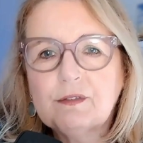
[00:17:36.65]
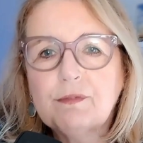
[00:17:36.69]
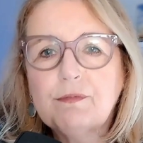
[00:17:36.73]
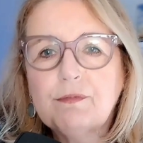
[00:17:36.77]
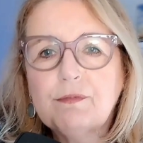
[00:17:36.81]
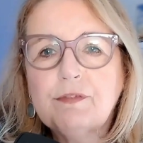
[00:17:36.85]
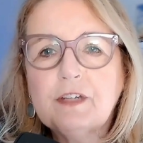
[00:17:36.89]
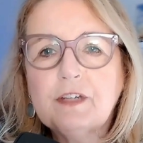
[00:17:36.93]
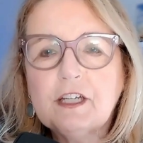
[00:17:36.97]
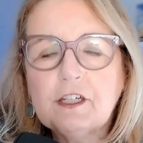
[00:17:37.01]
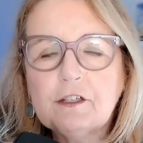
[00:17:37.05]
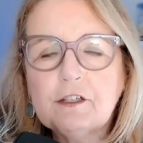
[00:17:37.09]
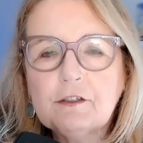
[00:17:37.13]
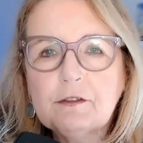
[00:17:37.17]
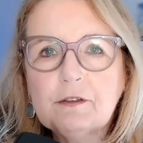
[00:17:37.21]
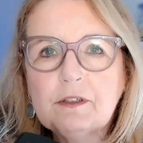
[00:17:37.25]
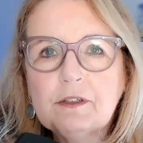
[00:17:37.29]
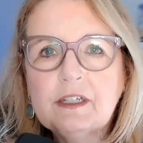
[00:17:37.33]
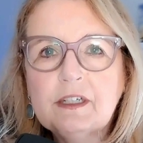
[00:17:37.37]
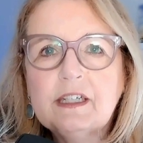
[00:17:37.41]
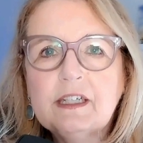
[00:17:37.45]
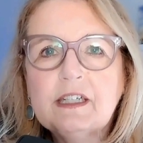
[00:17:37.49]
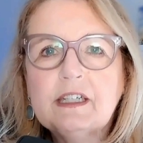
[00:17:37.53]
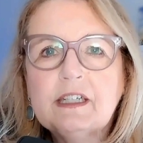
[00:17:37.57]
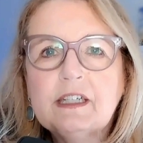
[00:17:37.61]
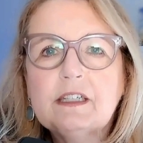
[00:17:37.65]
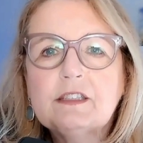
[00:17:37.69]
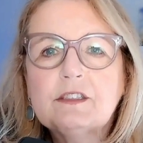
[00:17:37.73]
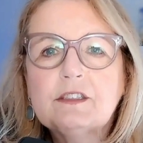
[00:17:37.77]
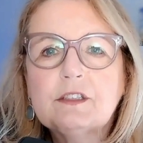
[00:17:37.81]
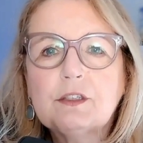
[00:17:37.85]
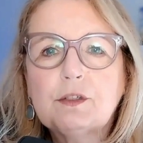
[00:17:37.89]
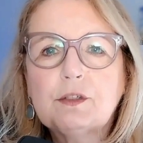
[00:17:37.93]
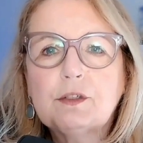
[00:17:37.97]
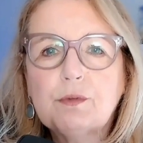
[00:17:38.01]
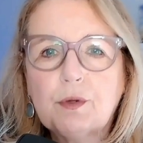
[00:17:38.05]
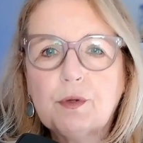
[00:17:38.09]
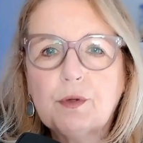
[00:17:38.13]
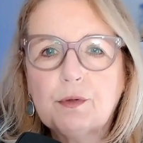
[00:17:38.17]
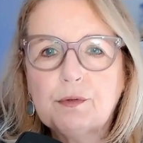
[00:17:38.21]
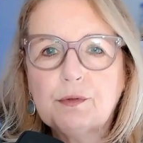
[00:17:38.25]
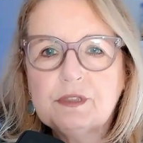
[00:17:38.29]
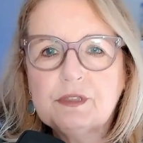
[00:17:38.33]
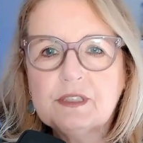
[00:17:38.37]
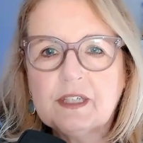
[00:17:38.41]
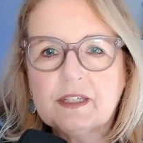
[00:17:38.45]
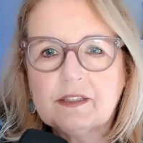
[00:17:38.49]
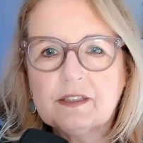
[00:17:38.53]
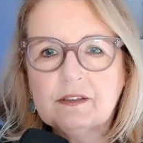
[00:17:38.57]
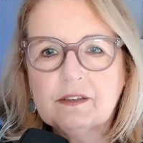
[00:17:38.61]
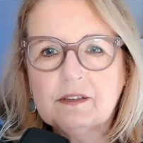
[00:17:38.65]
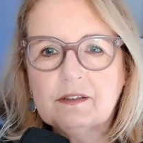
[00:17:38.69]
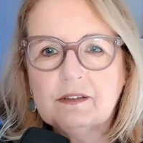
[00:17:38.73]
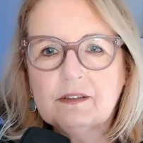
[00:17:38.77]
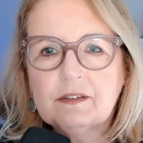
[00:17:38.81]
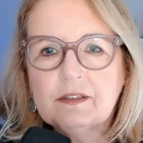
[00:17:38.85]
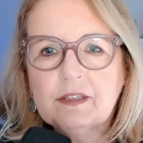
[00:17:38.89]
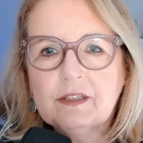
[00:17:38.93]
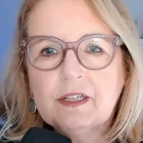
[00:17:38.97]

Fear is a growth signal.